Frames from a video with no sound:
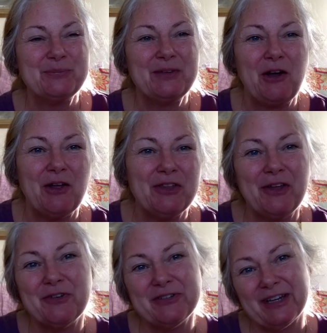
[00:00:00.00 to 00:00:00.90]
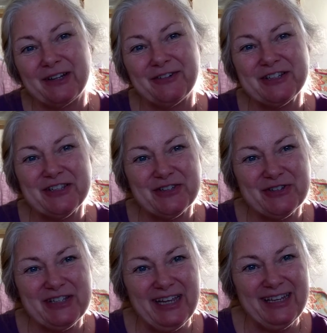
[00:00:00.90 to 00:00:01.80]
all the other decorations are
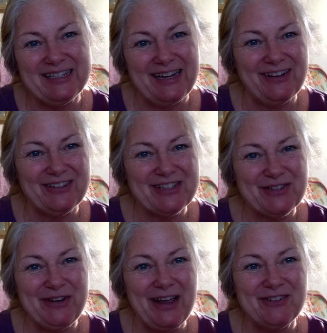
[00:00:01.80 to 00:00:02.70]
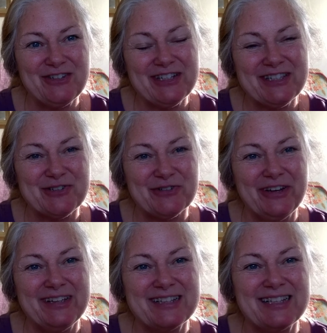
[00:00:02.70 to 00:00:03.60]
taken down. So now just the
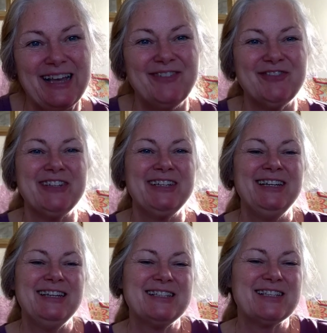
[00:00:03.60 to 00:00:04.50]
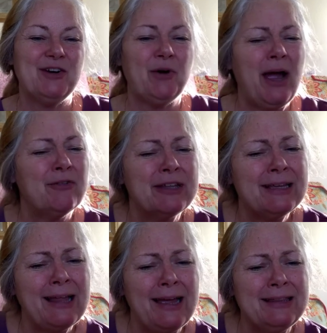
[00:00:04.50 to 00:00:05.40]
tree is left. So I
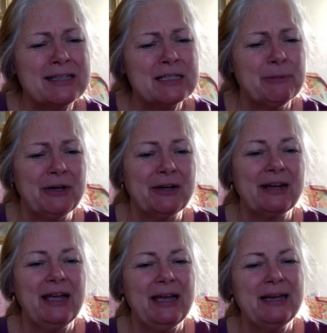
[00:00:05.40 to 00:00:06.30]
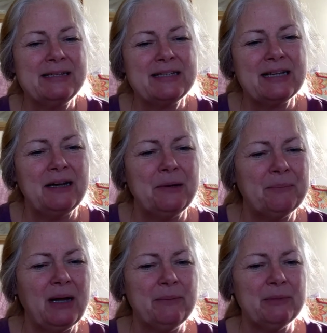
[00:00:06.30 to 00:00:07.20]
really like this book and
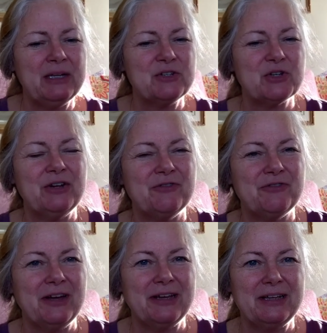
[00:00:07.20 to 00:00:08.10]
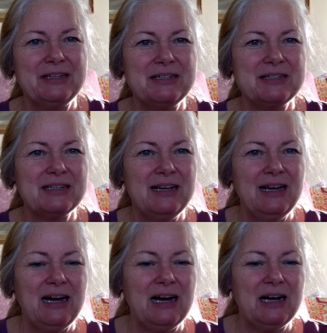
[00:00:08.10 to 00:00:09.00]
um, I'm gonna try to find
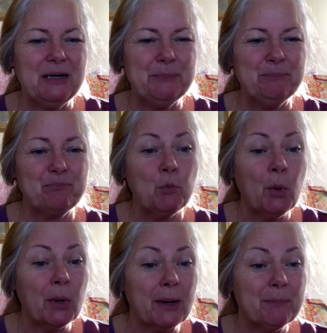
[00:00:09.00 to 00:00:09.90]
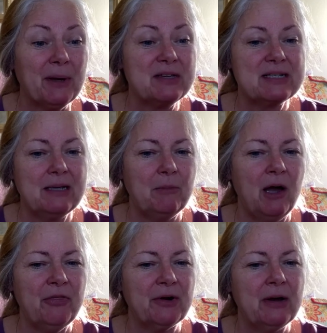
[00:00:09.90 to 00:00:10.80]
um, more by the same
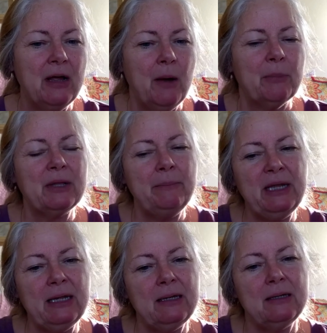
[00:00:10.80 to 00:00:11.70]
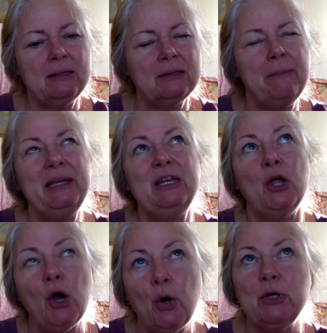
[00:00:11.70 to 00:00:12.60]
author. But let me, let me
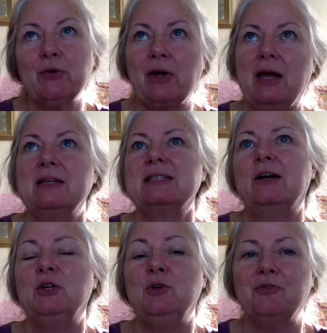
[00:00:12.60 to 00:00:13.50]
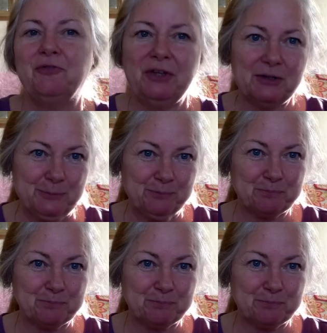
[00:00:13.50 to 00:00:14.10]
know you guys how you feel